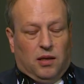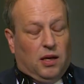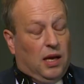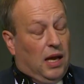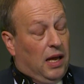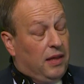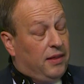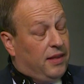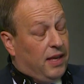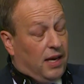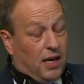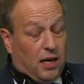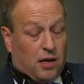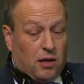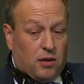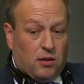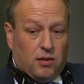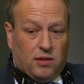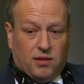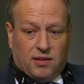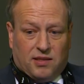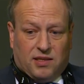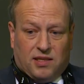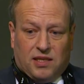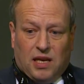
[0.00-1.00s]
And there
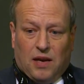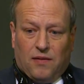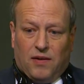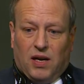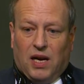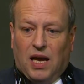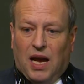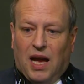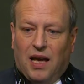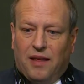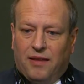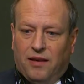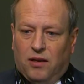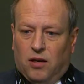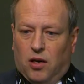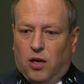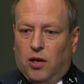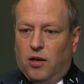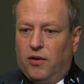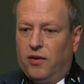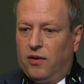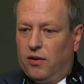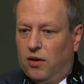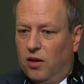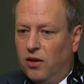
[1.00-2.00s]
are several other
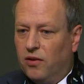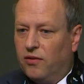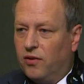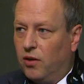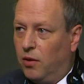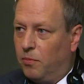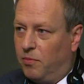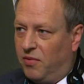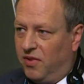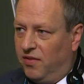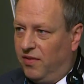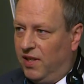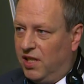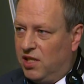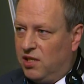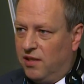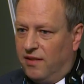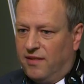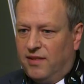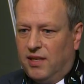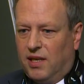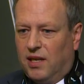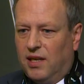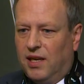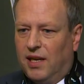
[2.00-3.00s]
Earth observation
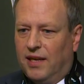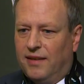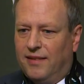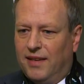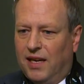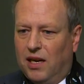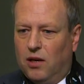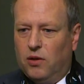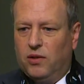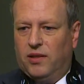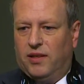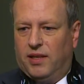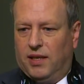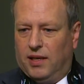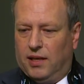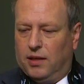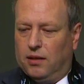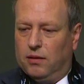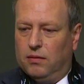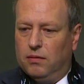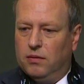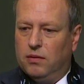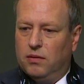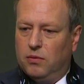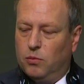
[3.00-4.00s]
satellites out
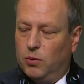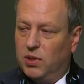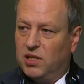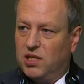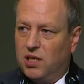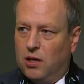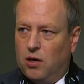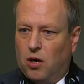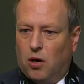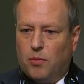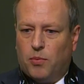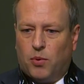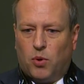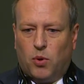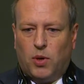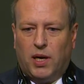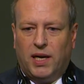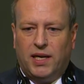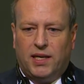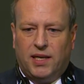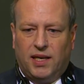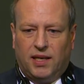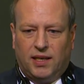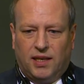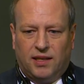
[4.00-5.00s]
there which are
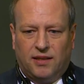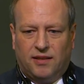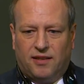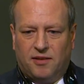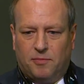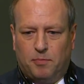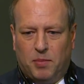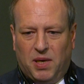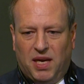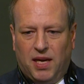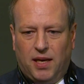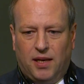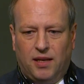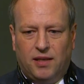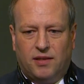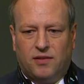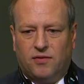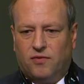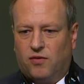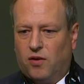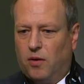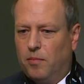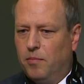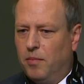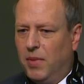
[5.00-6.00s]
operating in space
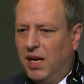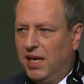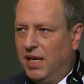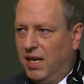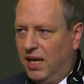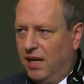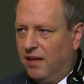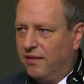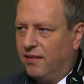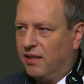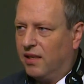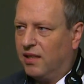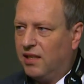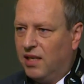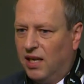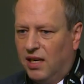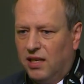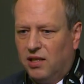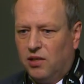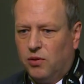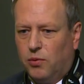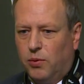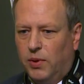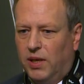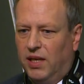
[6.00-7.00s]
from many other
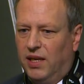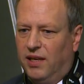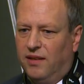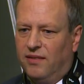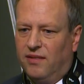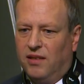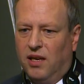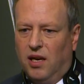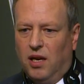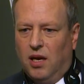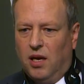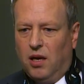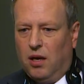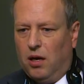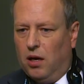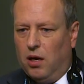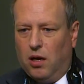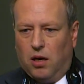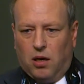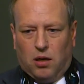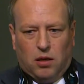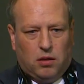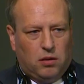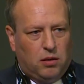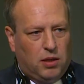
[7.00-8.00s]
countries,
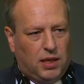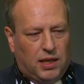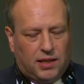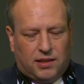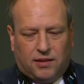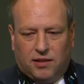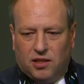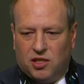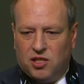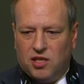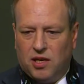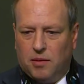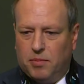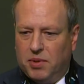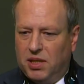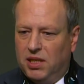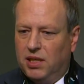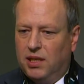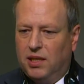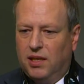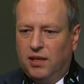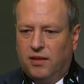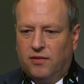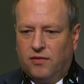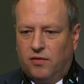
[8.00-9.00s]
like the
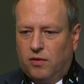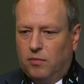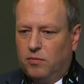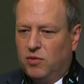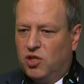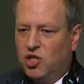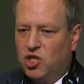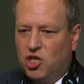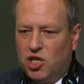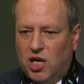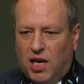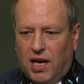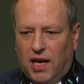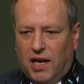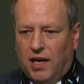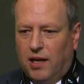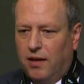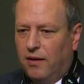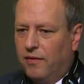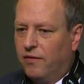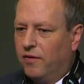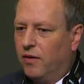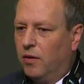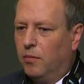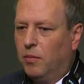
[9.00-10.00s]
Japanese, from
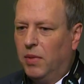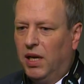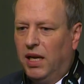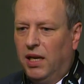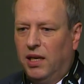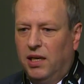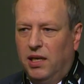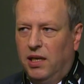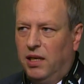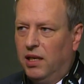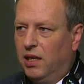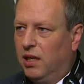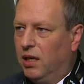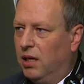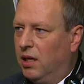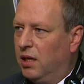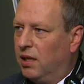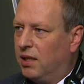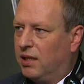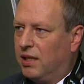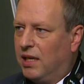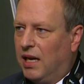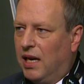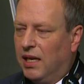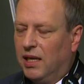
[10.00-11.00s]
China, from India,
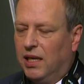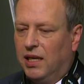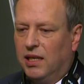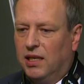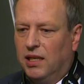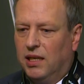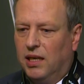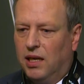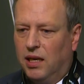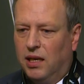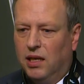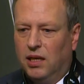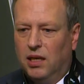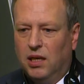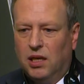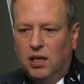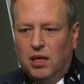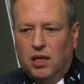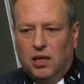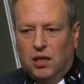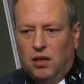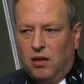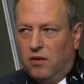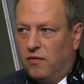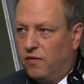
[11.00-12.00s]
Canada,
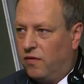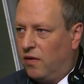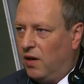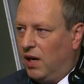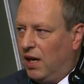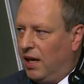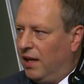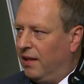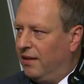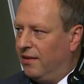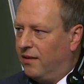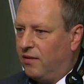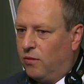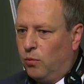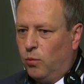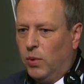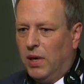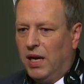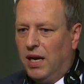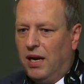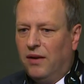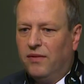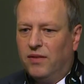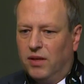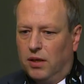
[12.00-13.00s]
France,
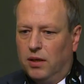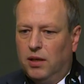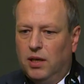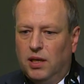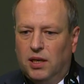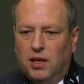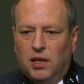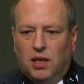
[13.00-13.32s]
wherever,